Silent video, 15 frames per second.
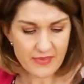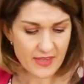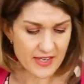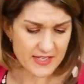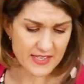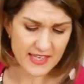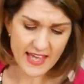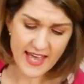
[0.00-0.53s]

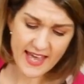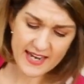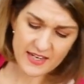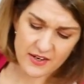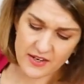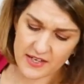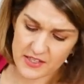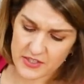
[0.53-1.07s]
And again,
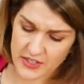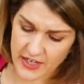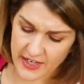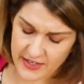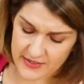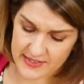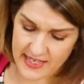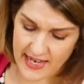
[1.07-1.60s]
I
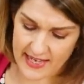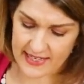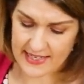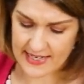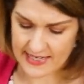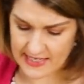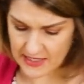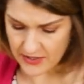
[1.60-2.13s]
chose our
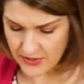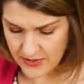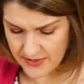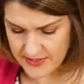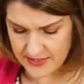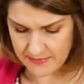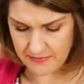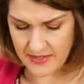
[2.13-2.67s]
linen
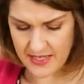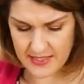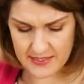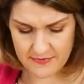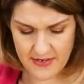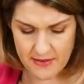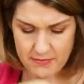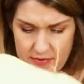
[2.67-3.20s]
cotton mix
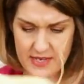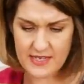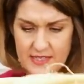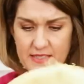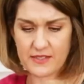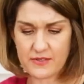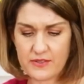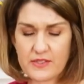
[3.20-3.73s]

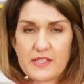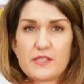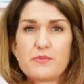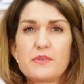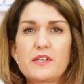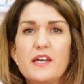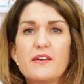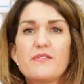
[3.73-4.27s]
fabrics. I thought this
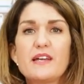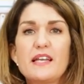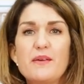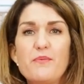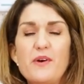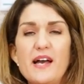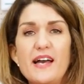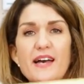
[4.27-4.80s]
would go really
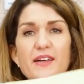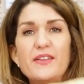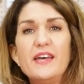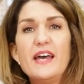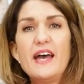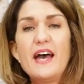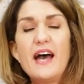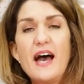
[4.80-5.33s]
well
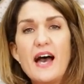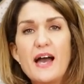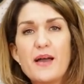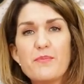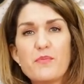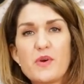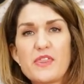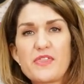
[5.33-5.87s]

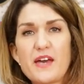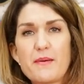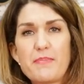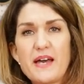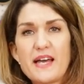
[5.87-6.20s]
with that